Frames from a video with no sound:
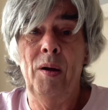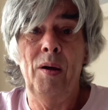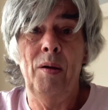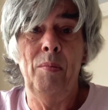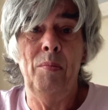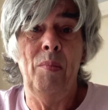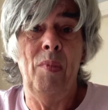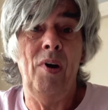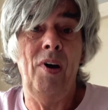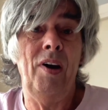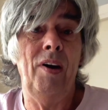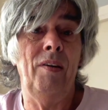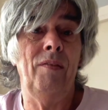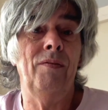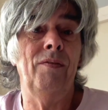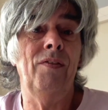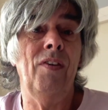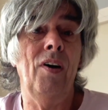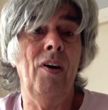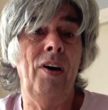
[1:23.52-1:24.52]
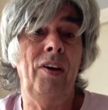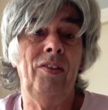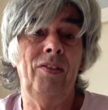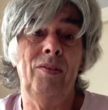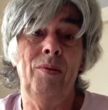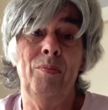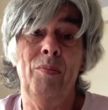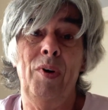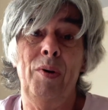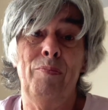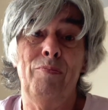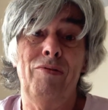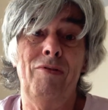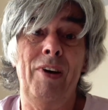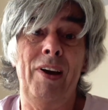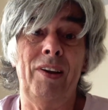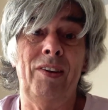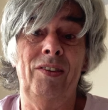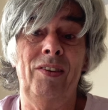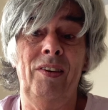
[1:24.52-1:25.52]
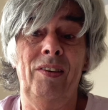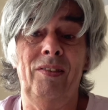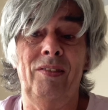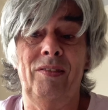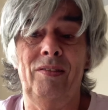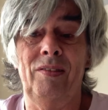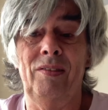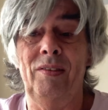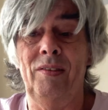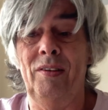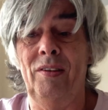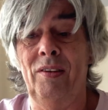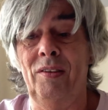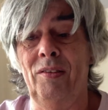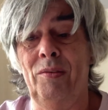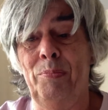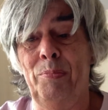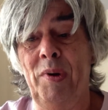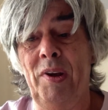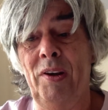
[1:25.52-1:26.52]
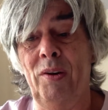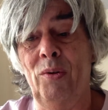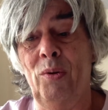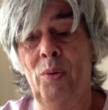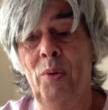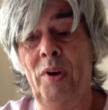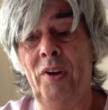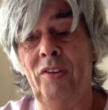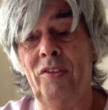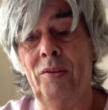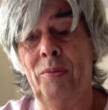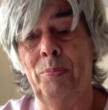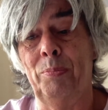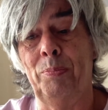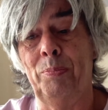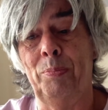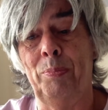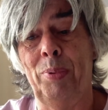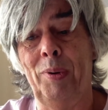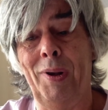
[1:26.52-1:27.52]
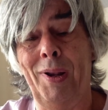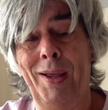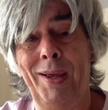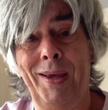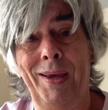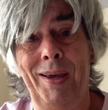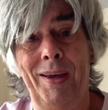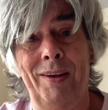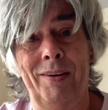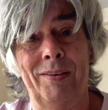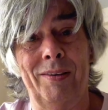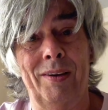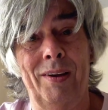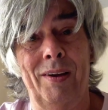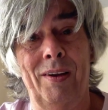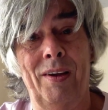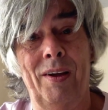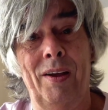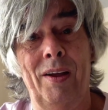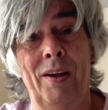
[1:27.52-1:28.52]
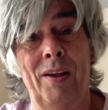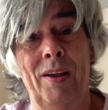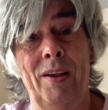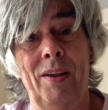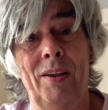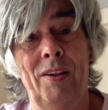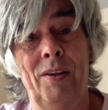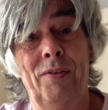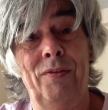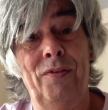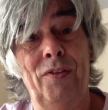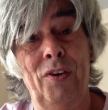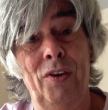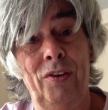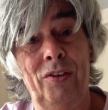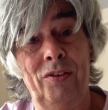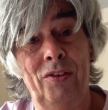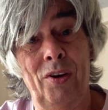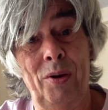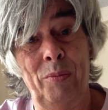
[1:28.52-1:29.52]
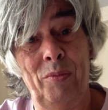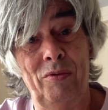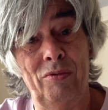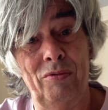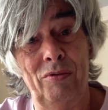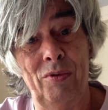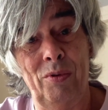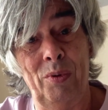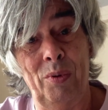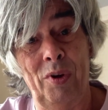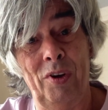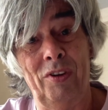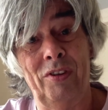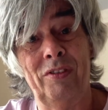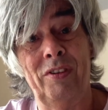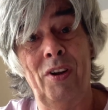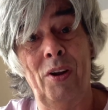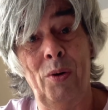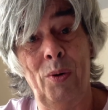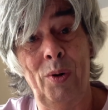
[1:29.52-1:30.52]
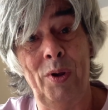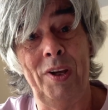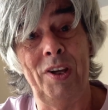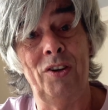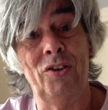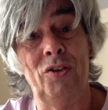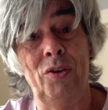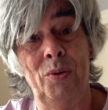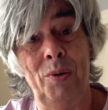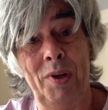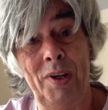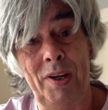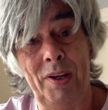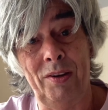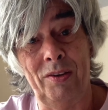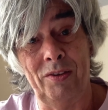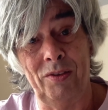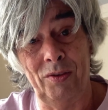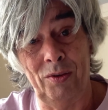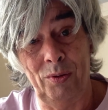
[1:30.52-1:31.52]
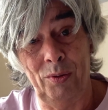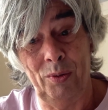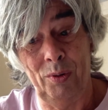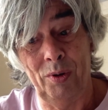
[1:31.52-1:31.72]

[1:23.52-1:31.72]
My advice and my practice has been always to play it the first time through as slowly as you need to